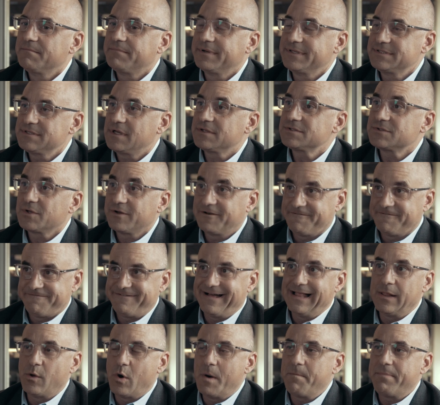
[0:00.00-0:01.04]
but he's also going to
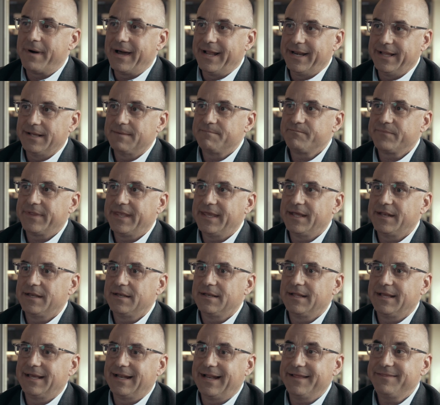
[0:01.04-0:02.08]
follow up on it. And
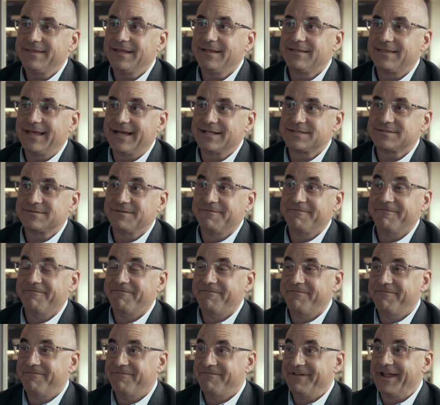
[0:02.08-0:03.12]
I think that's
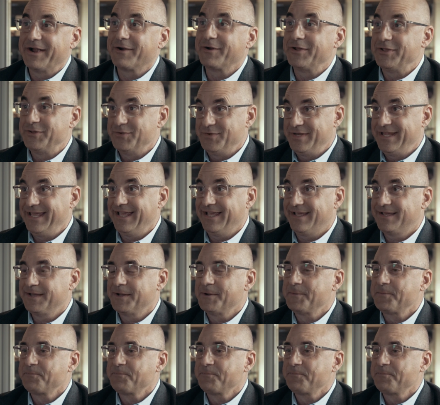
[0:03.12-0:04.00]
very unique.